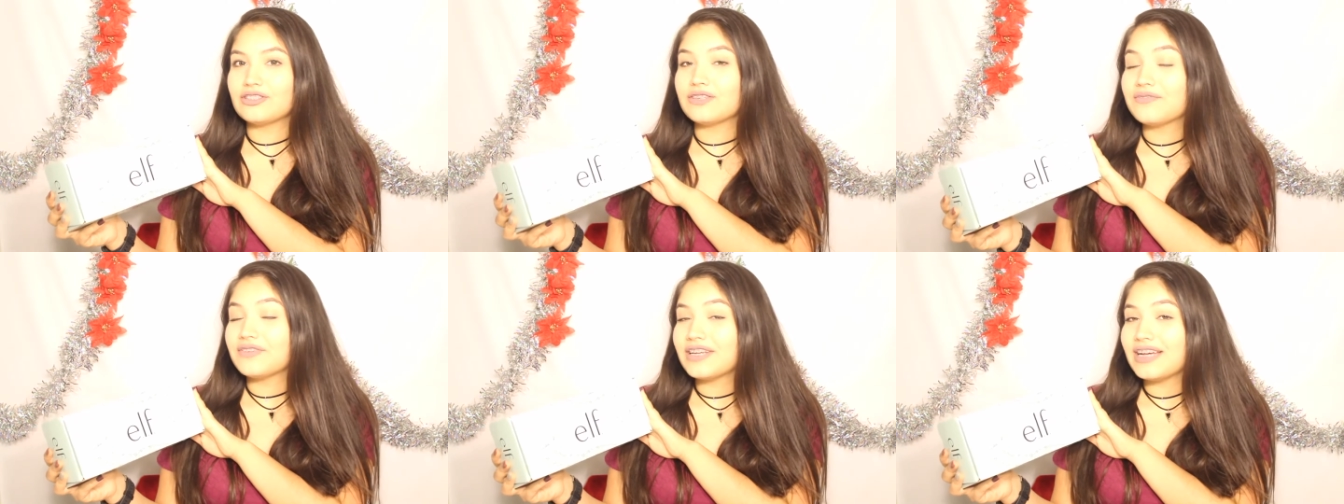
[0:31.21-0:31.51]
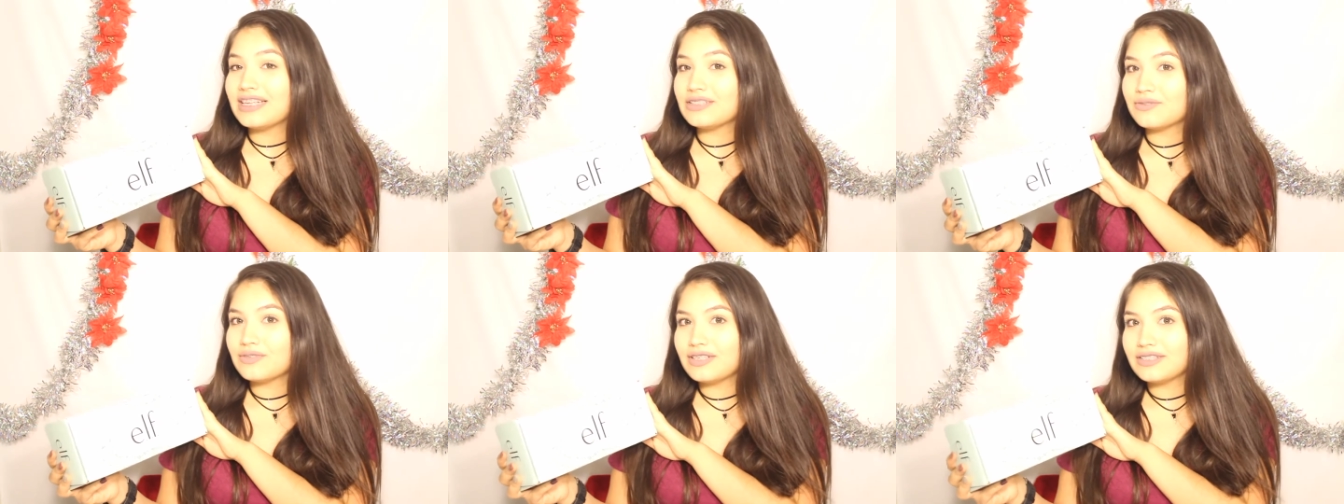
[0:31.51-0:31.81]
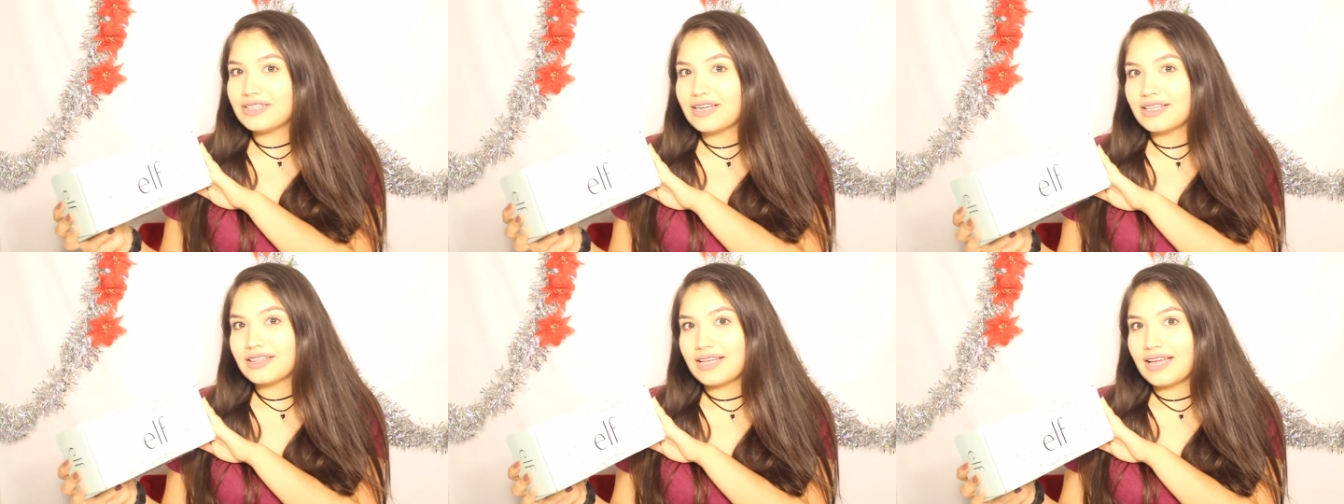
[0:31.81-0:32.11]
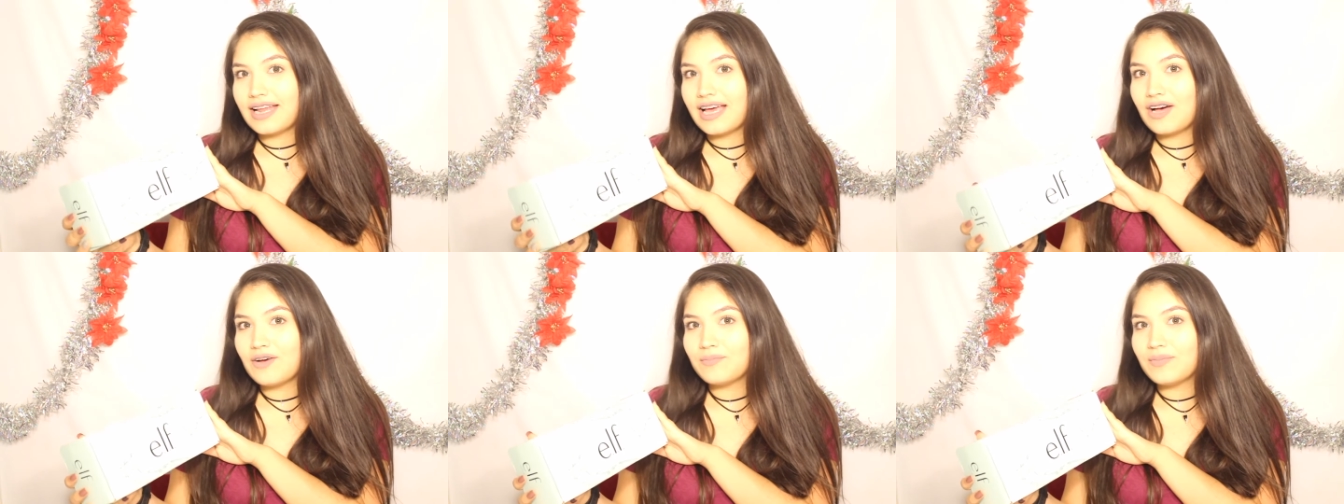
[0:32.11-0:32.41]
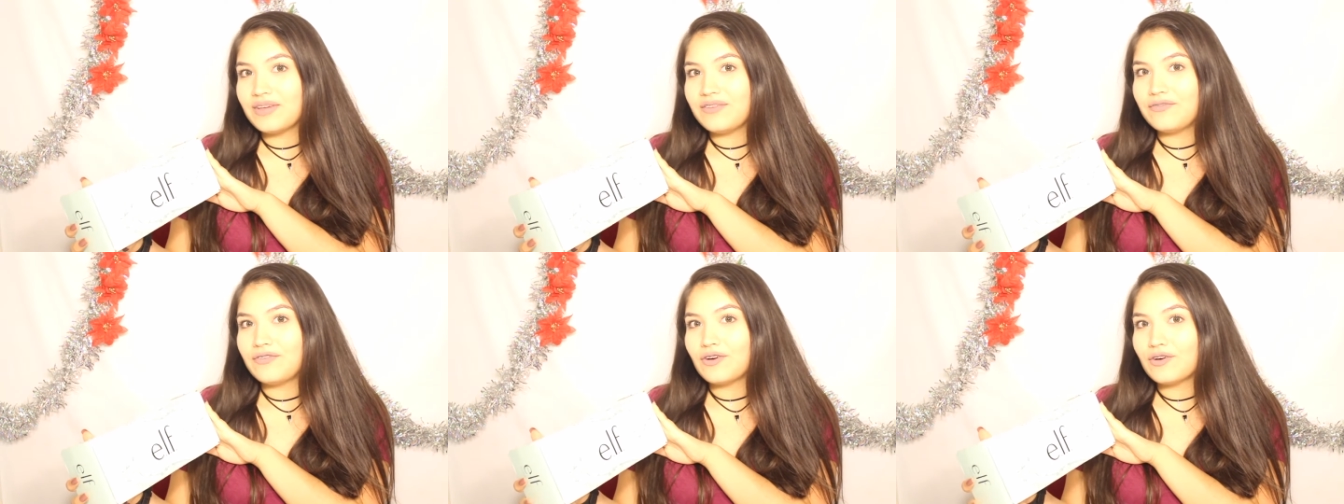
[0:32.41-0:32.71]
so if you guys want to check that out
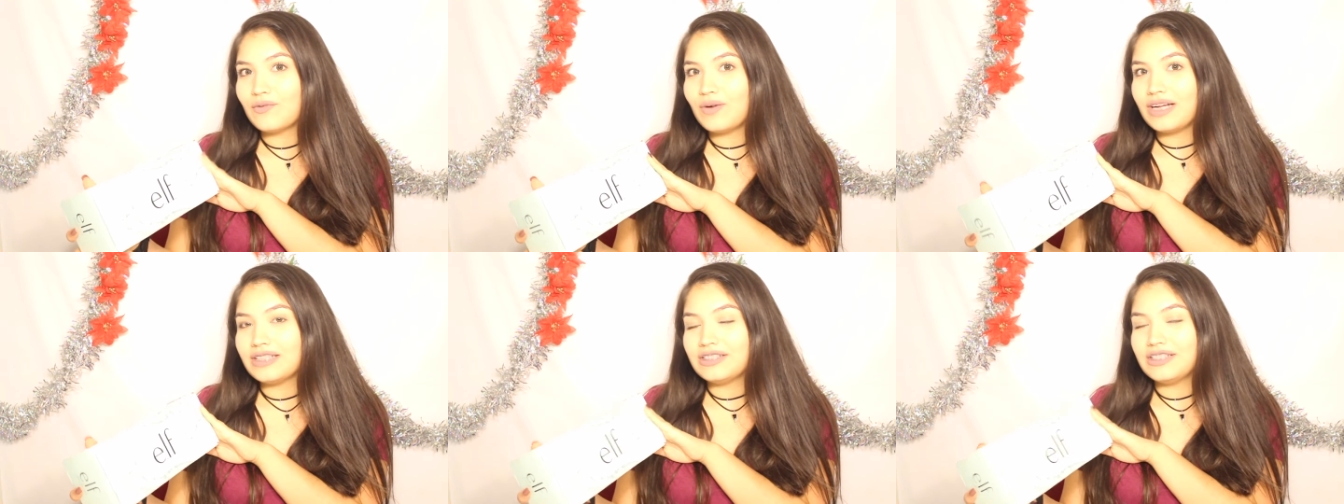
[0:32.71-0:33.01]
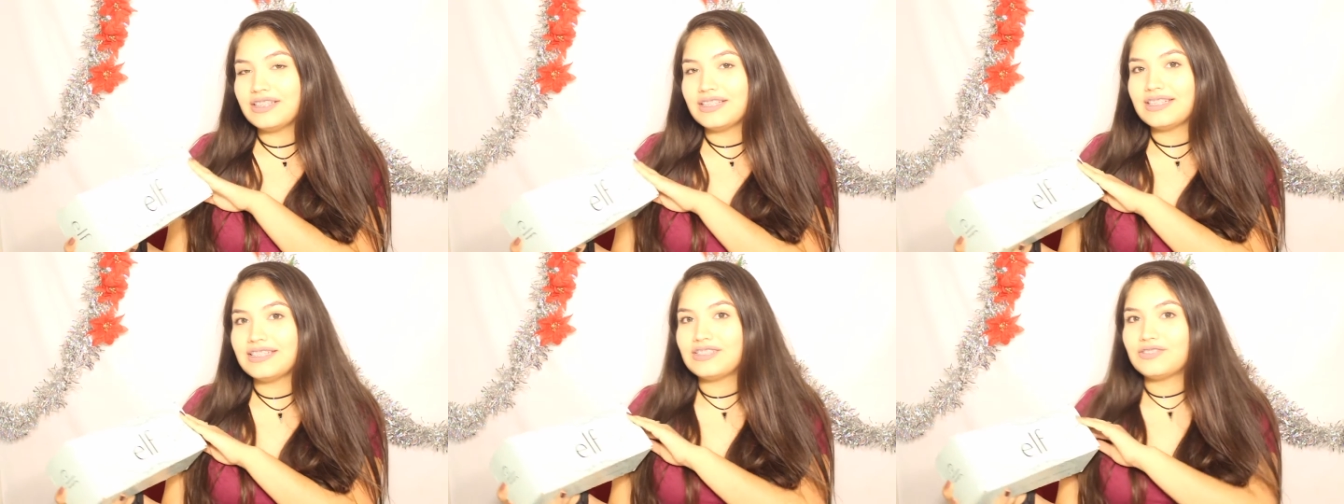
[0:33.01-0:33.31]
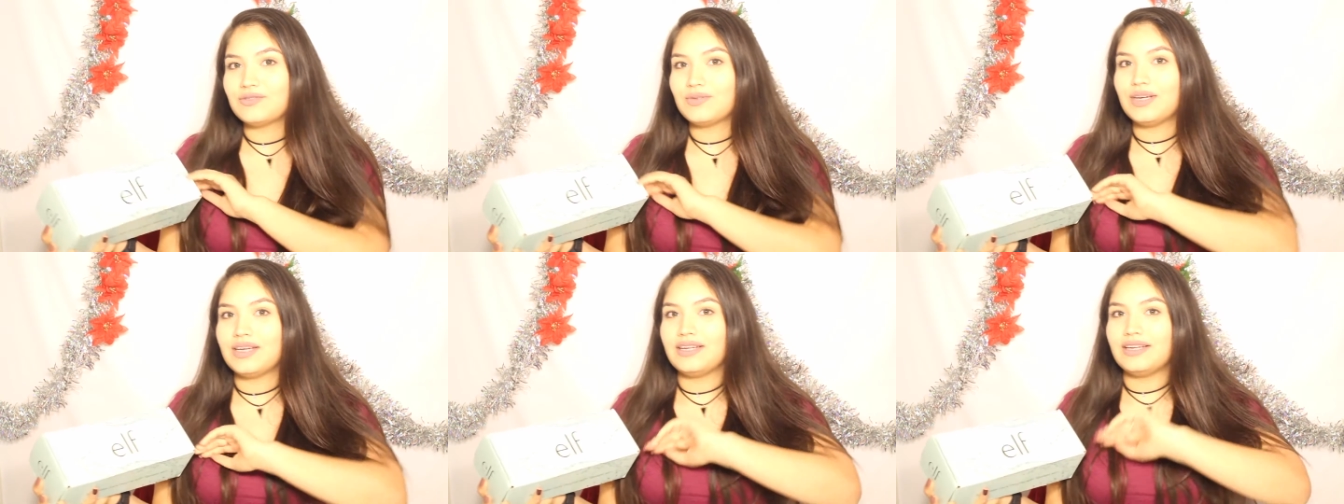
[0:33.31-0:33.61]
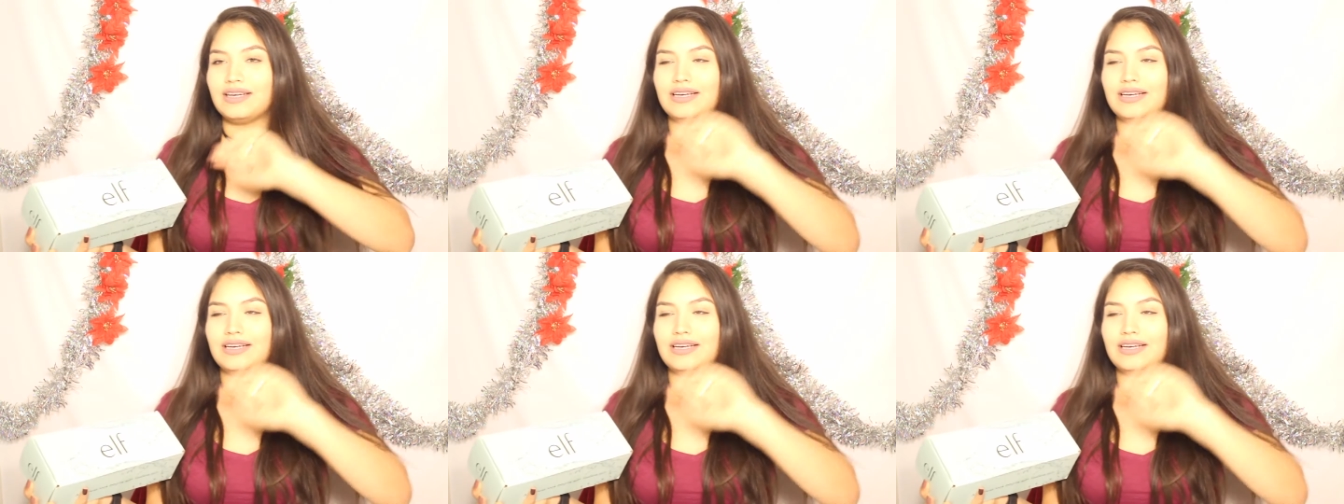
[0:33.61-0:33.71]
before watching this one,